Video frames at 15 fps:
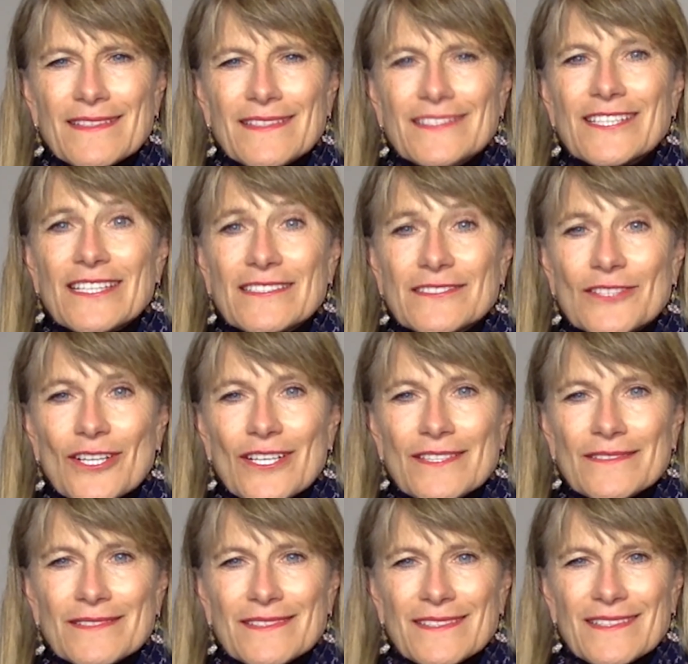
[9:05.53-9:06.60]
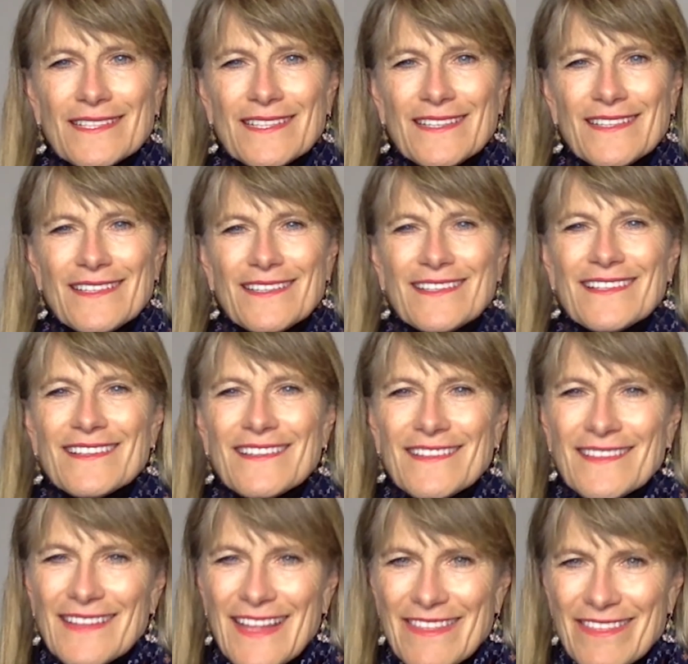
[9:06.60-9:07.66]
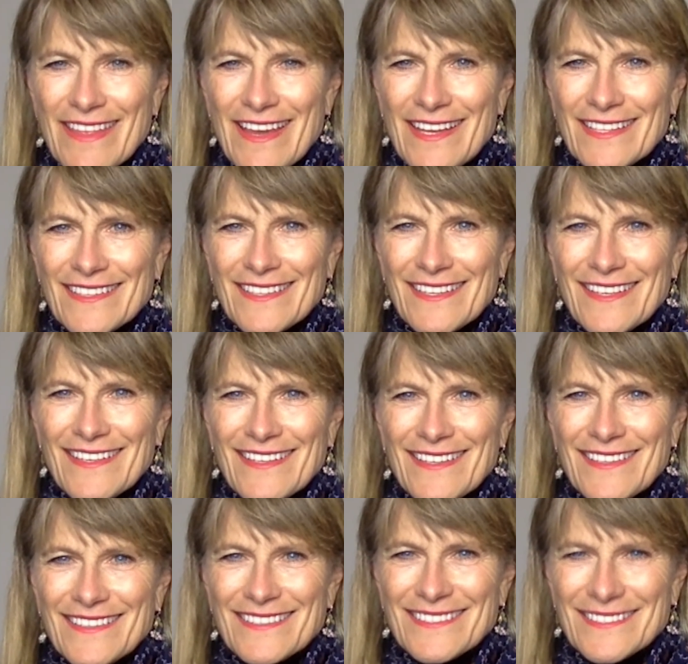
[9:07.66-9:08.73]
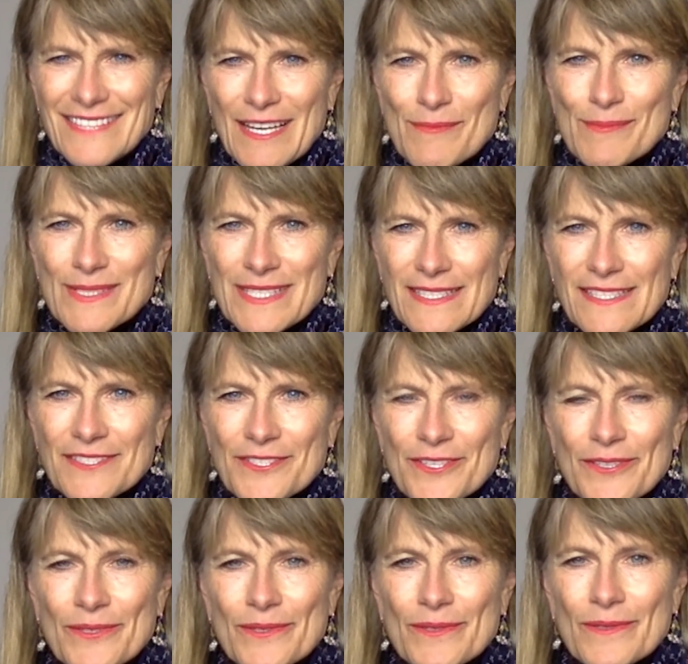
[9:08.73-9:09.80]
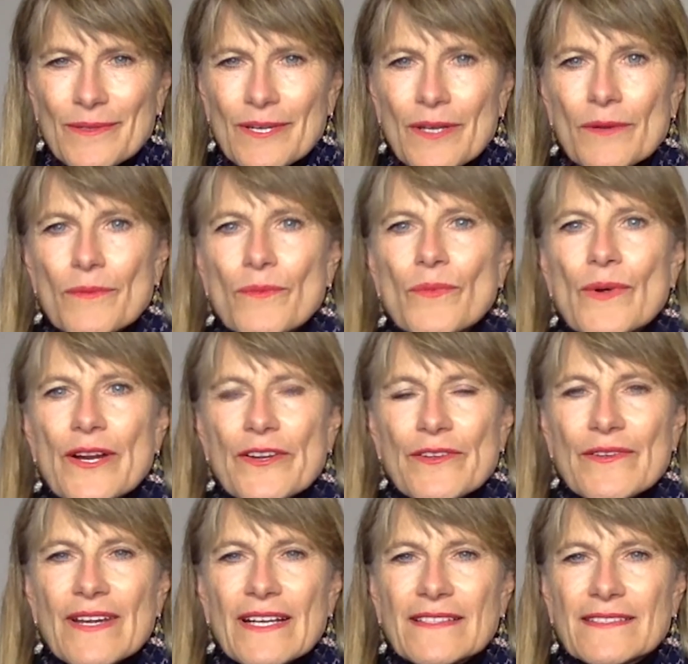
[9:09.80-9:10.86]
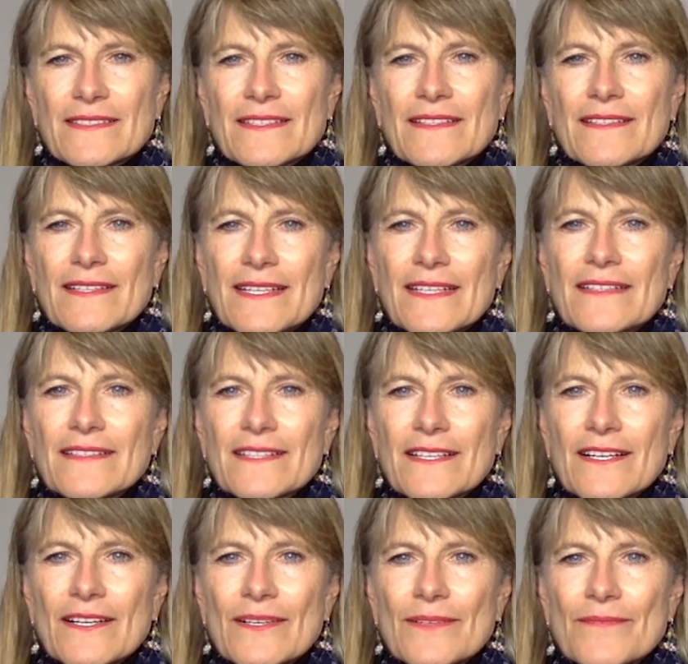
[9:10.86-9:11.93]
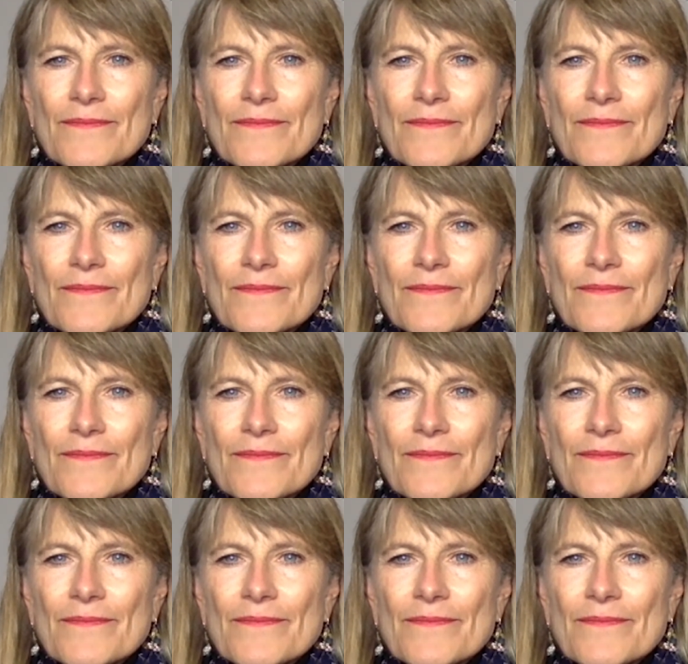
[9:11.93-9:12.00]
Just start. Let that step teach you where you next need to go.